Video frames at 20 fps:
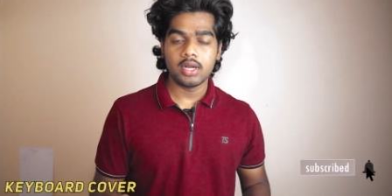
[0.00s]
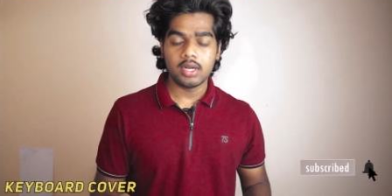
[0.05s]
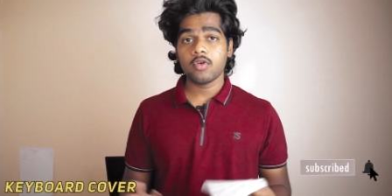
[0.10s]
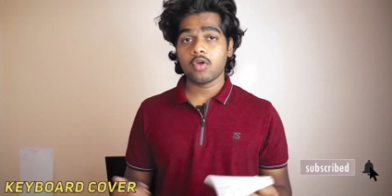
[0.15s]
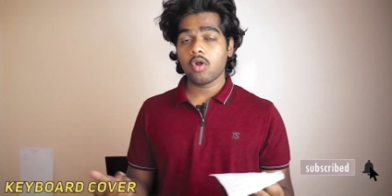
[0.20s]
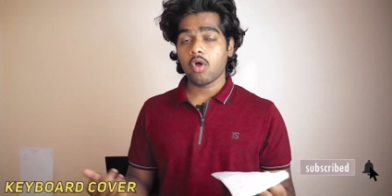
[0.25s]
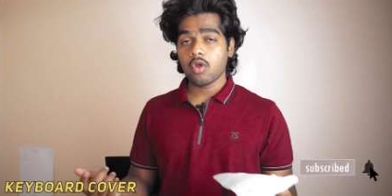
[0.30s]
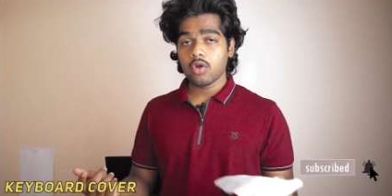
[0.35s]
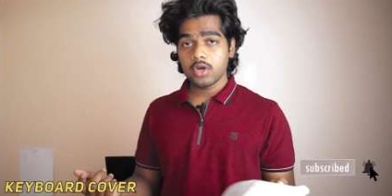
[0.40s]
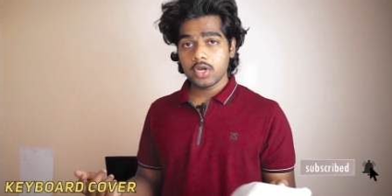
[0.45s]
If
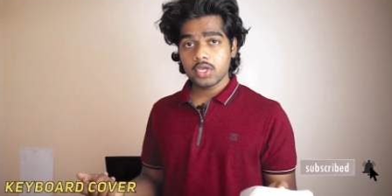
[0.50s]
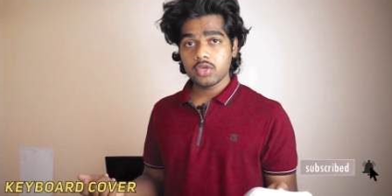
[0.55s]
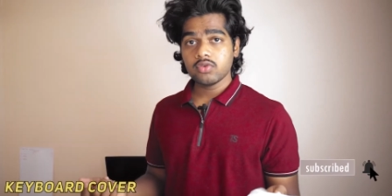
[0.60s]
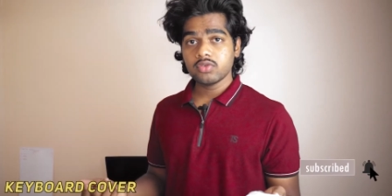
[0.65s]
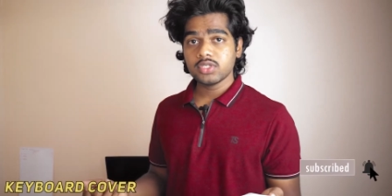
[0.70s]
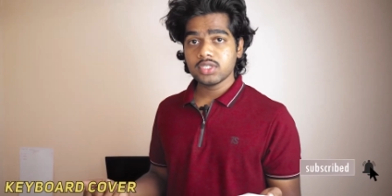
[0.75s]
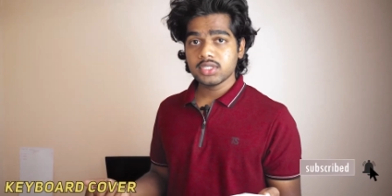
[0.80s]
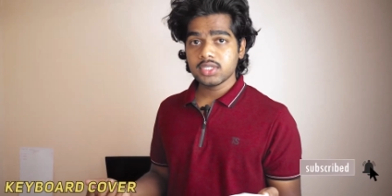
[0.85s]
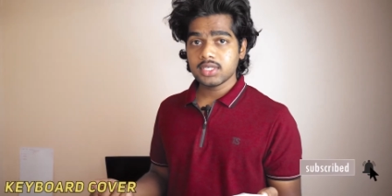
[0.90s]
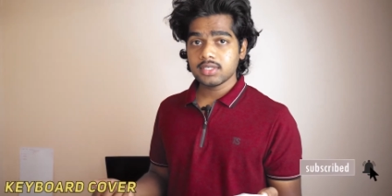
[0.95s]
you're already
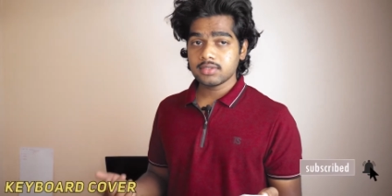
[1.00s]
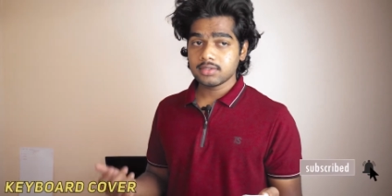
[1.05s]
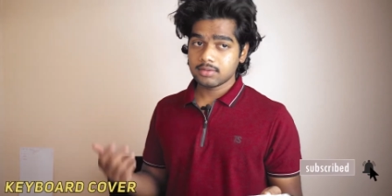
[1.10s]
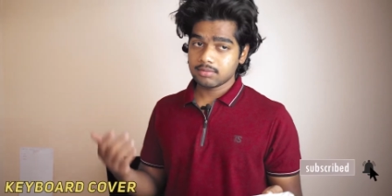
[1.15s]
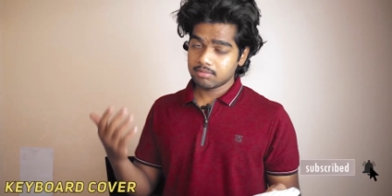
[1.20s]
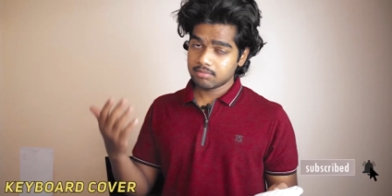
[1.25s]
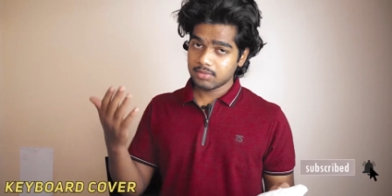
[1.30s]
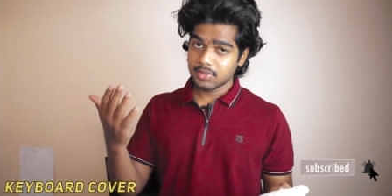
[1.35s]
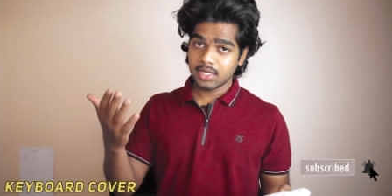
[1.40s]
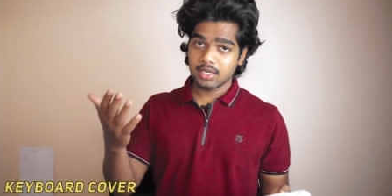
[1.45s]
using
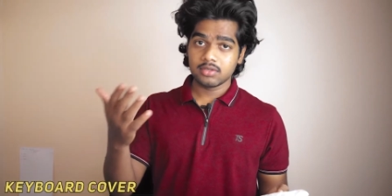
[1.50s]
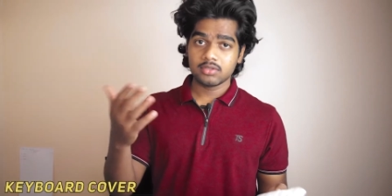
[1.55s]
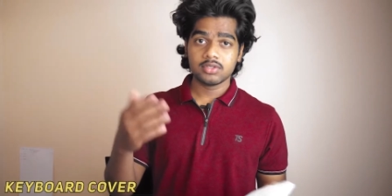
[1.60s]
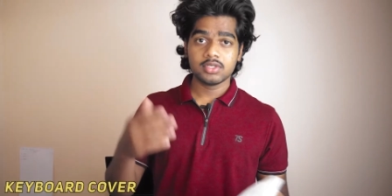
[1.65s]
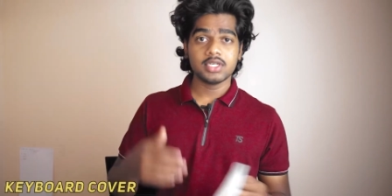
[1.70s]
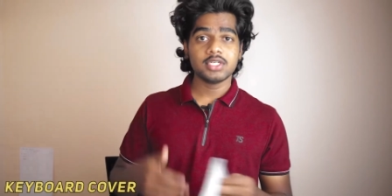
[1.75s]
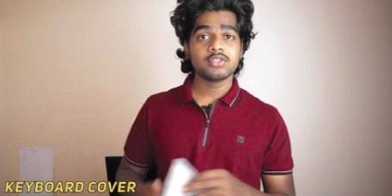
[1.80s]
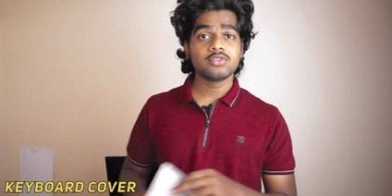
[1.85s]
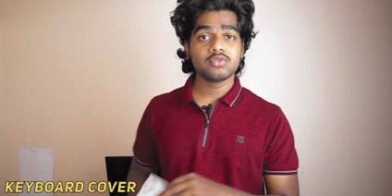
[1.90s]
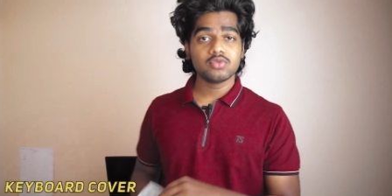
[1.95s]
this, then
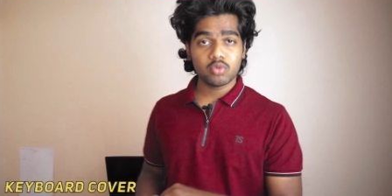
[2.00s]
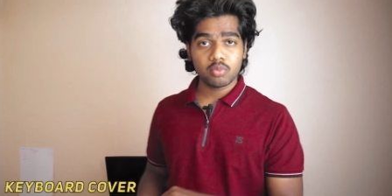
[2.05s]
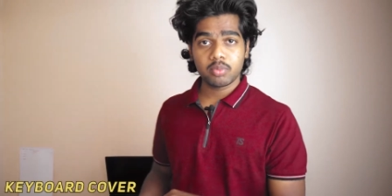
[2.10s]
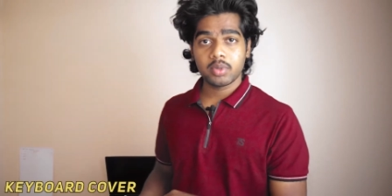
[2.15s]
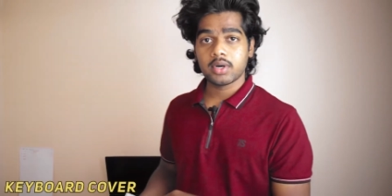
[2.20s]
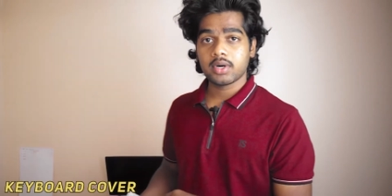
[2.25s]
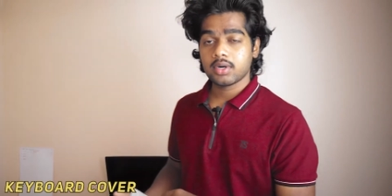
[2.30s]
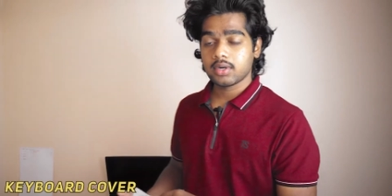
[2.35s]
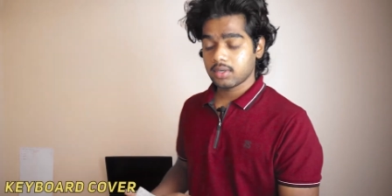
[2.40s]
it's super.